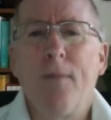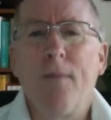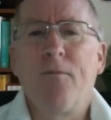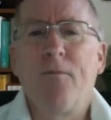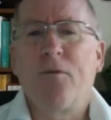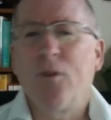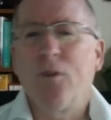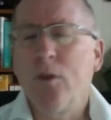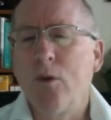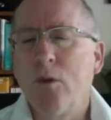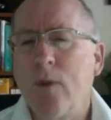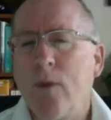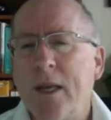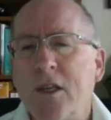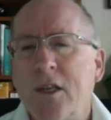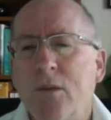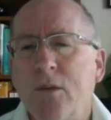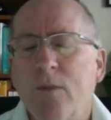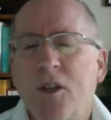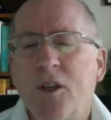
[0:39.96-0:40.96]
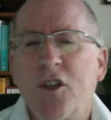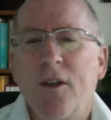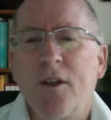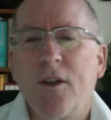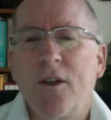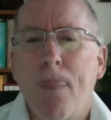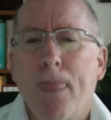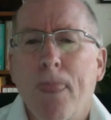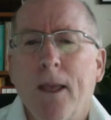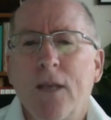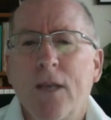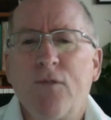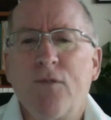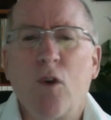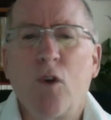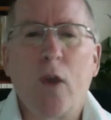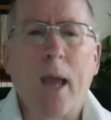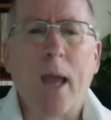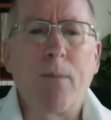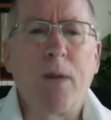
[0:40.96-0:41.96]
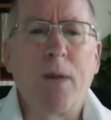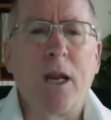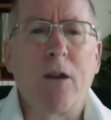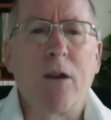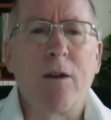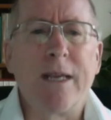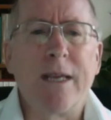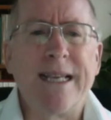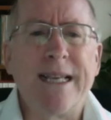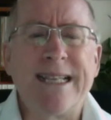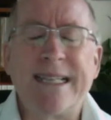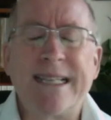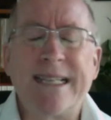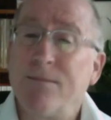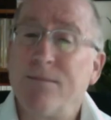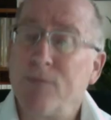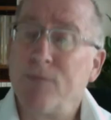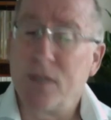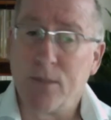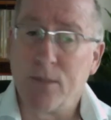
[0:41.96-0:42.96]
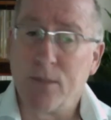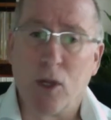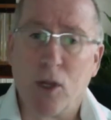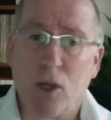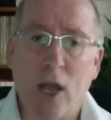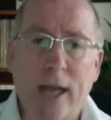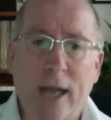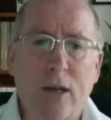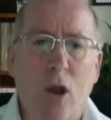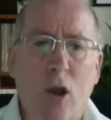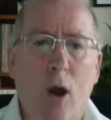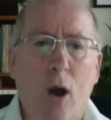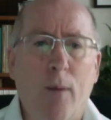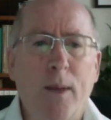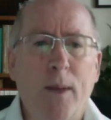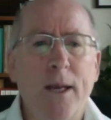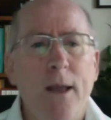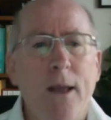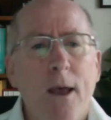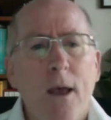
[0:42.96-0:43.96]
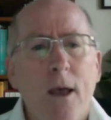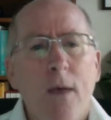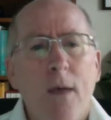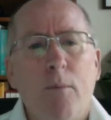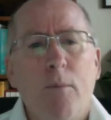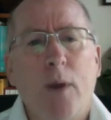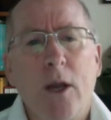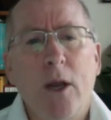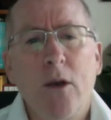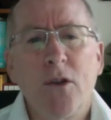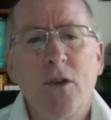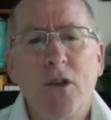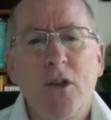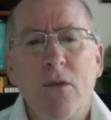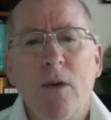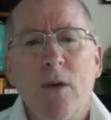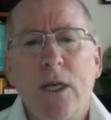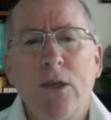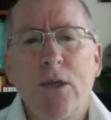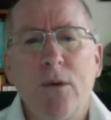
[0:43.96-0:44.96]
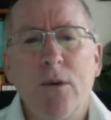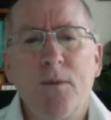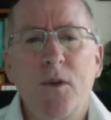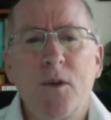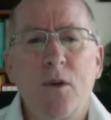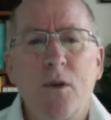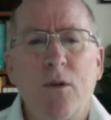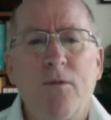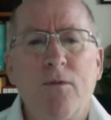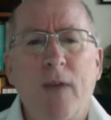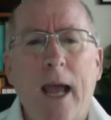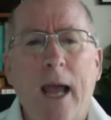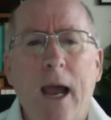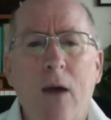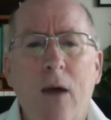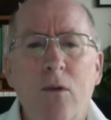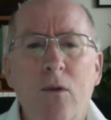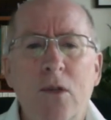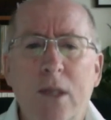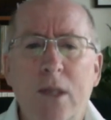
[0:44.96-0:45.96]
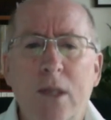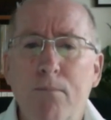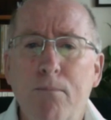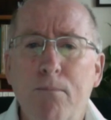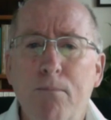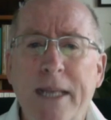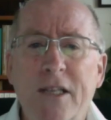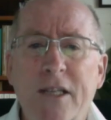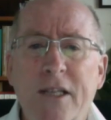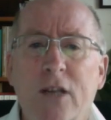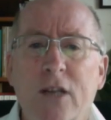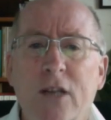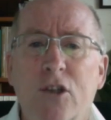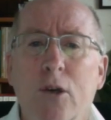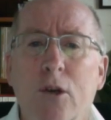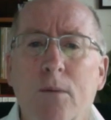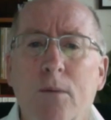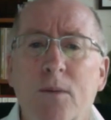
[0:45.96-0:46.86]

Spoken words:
further ways in which his vocabulary is simple and common, but I also want to observe how some basic terms